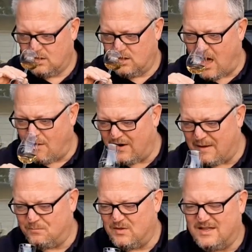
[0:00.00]

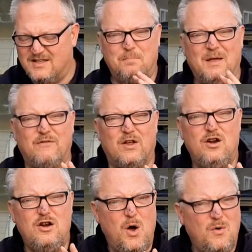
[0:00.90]
Lovely. It's a bit of a
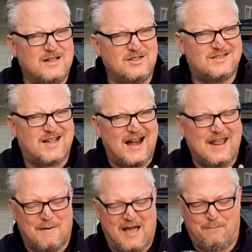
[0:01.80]
lowland style
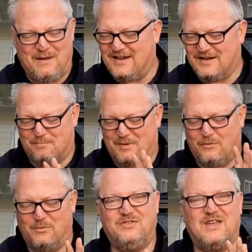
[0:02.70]
in my opinion,
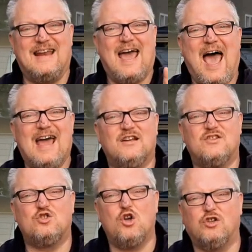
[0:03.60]
but with that
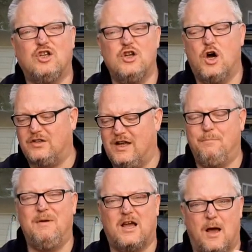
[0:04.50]
added salty note,
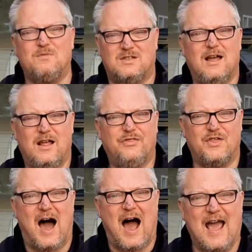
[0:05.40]
it becomes
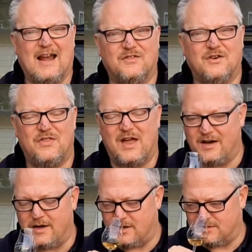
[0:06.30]
the Highlander that
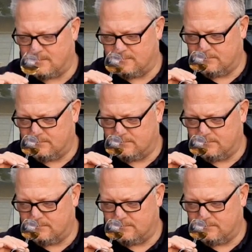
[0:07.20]
it is.